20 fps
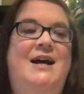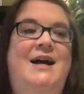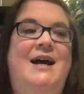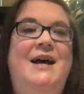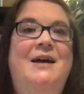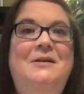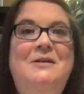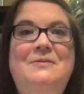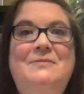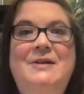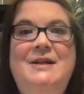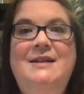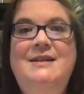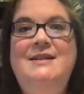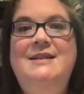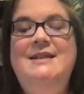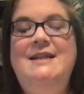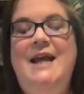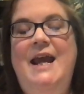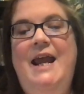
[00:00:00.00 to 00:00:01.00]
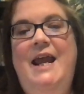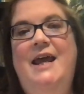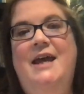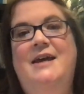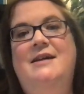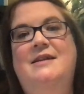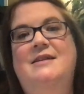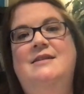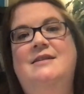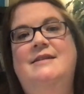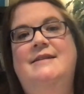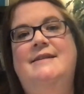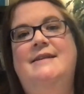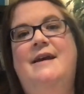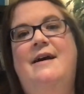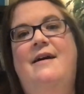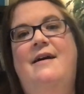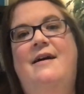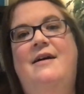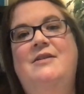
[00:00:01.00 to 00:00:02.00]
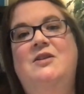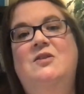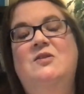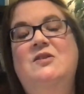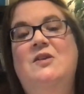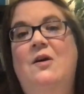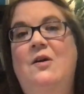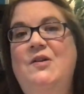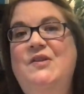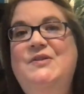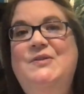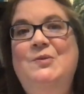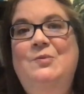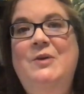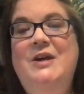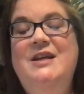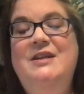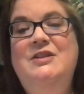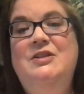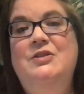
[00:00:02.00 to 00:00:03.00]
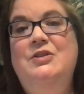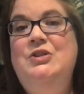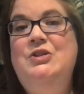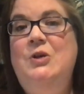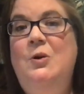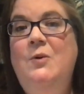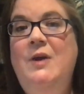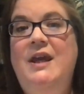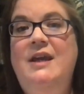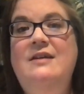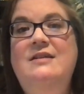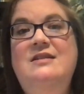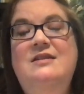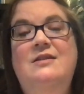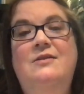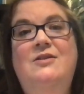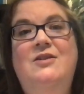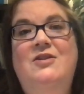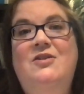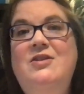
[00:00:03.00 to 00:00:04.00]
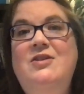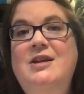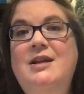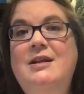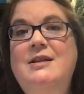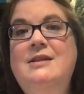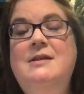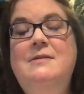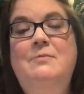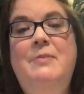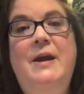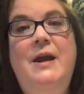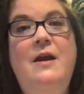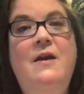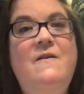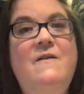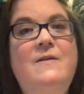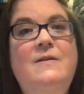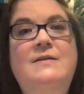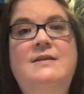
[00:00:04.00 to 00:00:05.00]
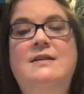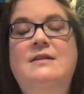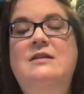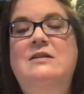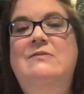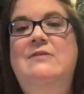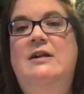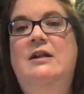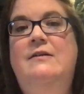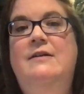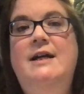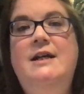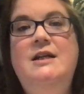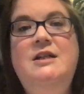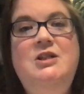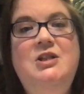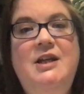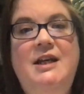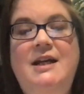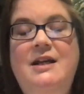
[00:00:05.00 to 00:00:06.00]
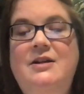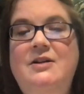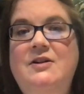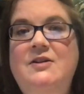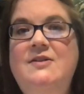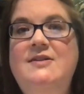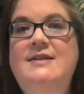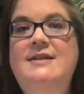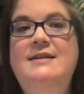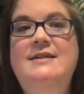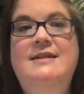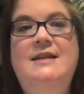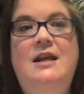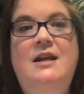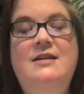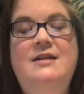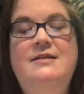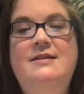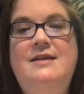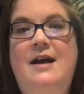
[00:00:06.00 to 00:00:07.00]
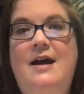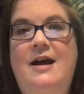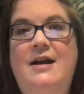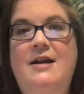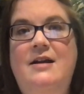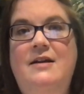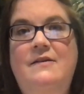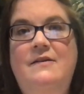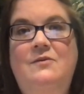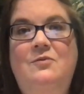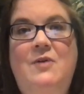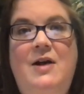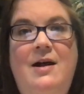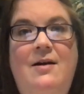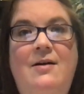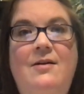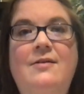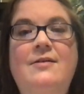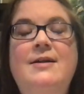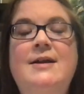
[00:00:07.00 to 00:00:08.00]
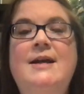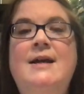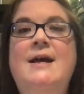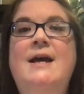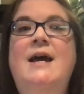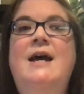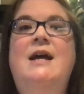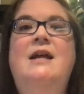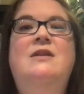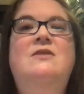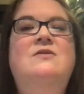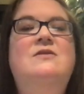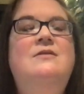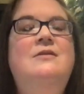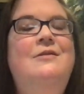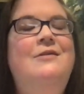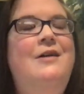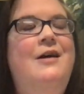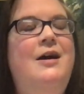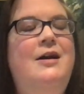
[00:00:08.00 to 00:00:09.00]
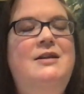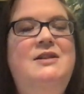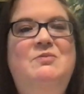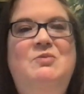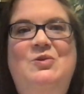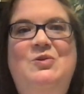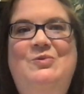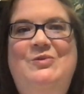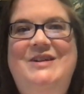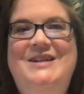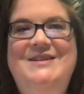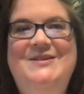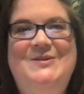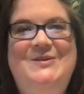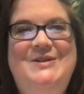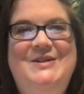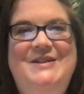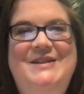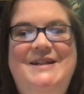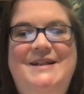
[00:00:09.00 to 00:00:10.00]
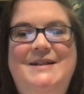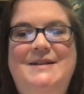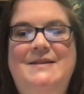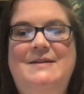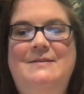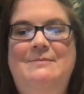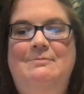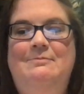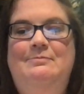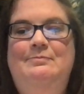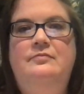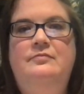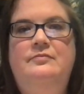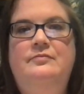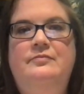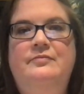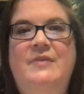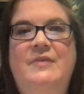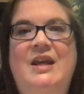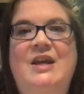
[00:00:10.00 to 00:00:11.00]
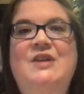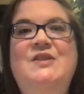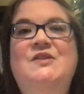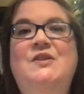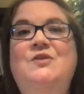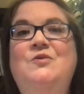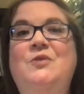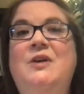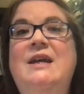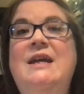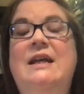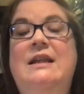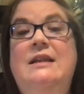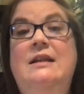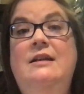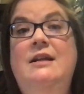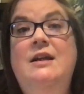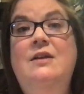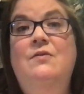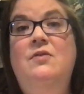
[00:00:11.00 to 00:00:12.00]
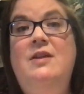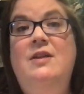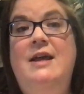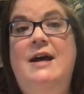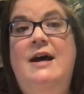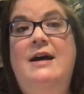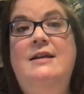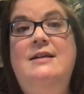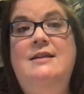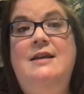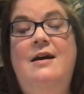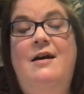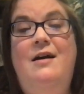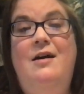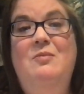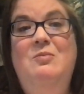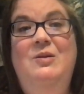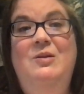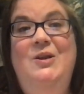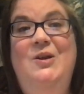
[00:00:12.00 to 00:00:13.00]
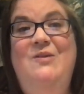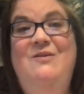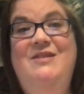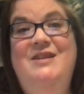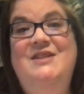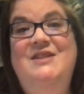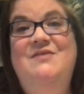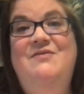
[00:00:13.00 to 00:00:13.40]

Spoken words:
element. And there's also ways to showcase the learning to parents and to fellow educators inside of this guide as well. And there's lots more resources. So you can get the link for that below this